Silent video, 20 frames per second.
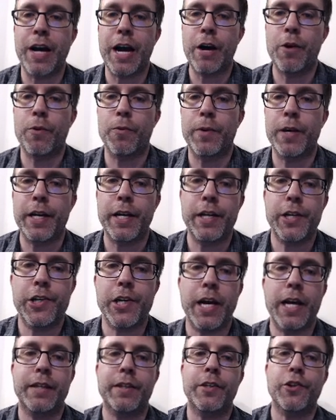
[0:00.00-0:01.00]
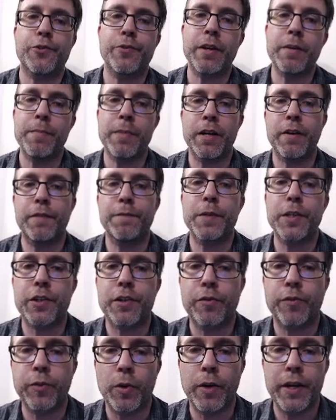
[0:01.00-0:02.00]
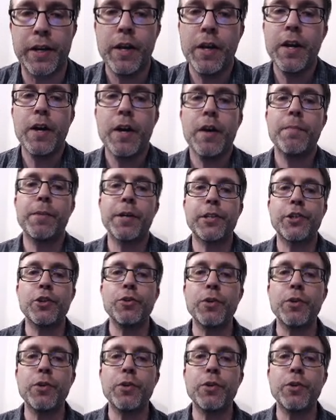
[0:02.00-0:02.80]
outrage at the treatment of Mr. Floyd, but to